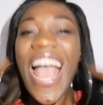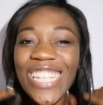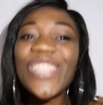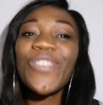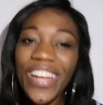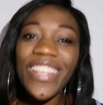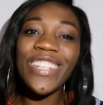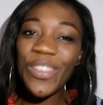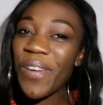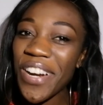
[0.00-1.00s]
I swear
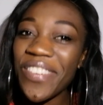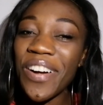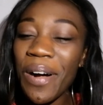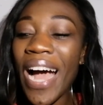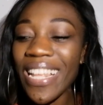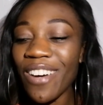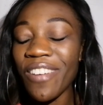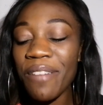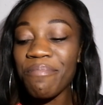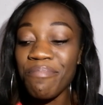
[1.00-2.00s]
there's a part of
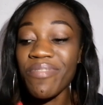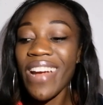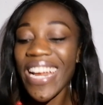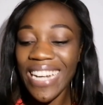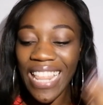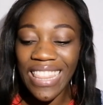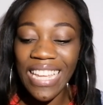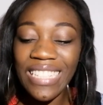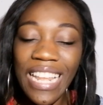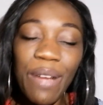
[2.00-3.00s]
her brain that
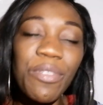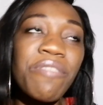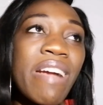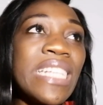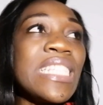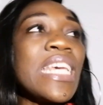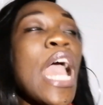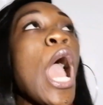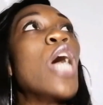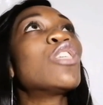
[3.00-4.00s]
thinks that I'm crazy.
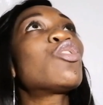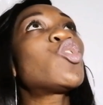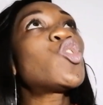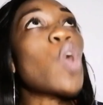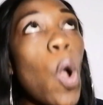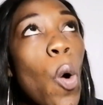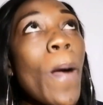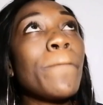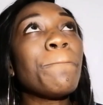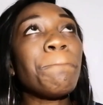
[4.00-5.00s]

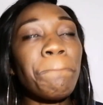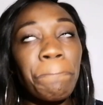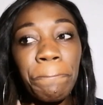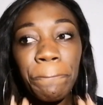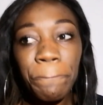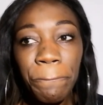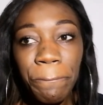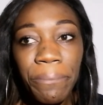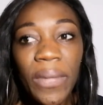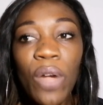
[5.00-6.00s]
So
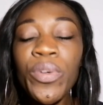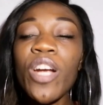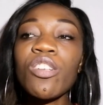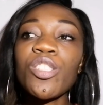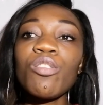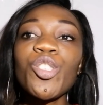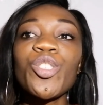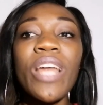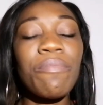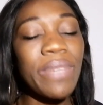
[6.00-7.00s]
rehearsals
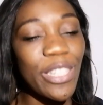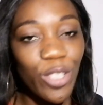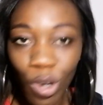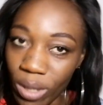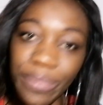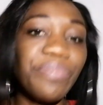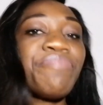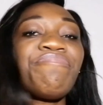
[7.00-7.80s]
should have been done.